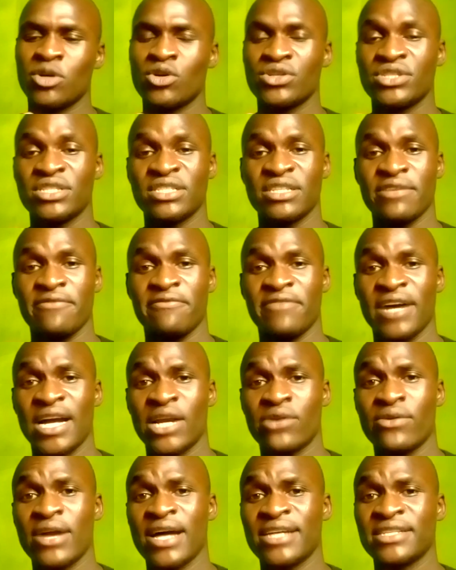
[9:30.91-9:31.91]
because it's a
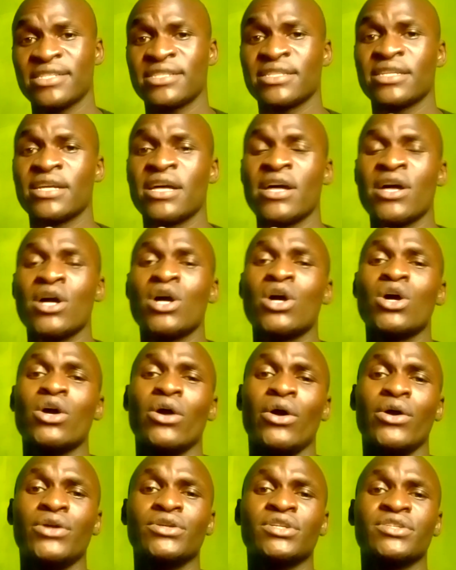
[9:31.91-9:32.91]
virus,
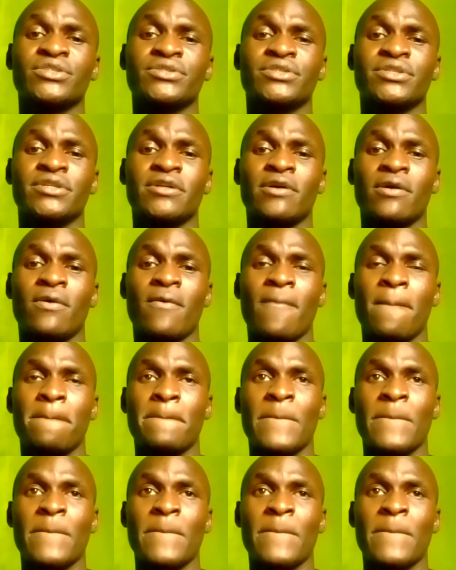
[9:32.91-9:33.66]
and you